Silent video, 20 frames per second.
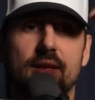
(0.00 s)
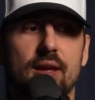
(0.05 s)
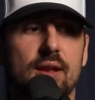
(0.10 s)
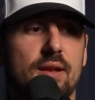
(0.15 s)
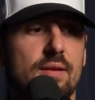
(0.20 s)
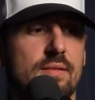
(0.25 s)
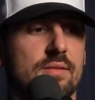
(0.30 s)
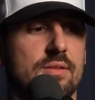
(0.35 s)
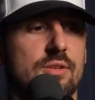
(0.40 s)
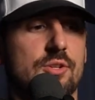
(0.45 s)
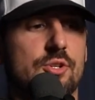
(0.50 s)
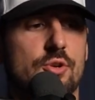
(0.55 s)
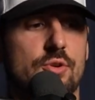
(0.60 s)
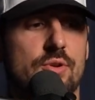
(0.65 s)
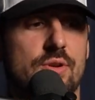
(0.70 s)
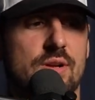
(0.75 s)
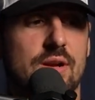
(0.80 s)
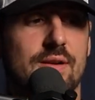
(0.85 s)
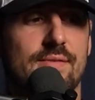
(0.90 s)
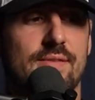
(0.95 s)
then
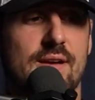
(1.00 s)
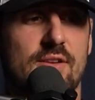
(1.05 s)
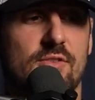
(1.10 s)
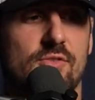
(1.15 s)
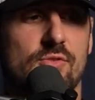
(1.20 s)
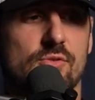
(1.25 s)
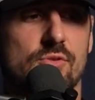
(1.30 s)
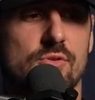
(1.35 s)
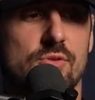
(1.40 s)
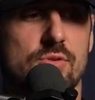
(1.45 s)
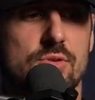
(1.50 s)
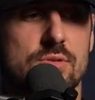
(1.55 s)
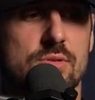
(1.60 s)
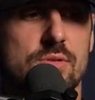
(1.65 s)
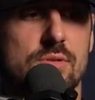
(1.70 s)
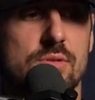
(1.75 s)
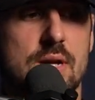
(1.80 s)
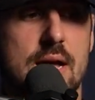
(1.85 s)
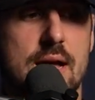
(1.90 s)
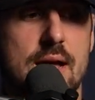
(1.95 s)
junior year of high school,
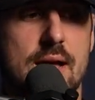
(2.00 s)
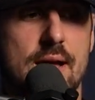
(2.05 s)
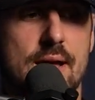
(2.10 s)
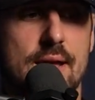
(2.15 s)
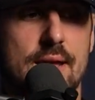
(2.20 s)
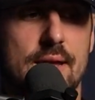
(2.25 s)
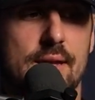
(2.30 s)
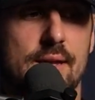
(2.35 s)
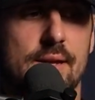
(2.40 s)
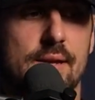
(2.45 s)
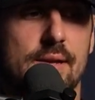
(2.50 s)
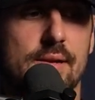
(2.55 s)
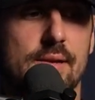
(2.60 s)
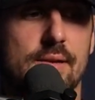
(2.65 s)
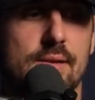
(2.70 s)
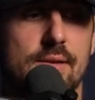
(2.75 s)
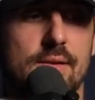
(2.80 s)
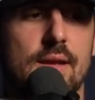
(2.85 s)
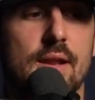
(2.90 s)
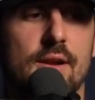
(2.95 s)
I
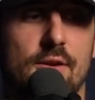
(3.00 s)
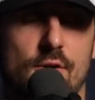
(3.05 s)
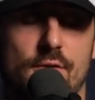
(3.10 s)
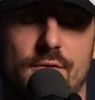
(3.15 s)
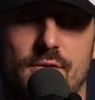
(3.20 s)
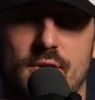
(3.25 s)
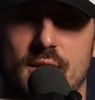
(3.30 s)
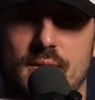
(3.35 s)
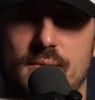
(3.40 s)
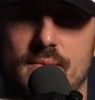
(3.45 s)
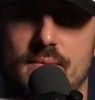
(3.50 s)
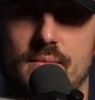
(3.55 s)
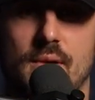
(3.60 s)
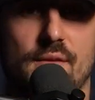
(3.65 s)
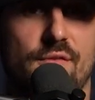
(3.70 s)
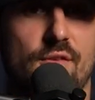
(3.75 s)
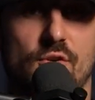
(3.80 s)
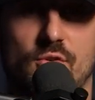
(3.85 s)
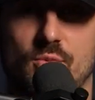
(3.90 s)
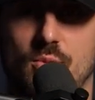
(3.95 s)
get a girlfriend,
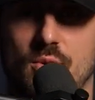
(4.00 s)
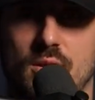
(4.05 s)
my first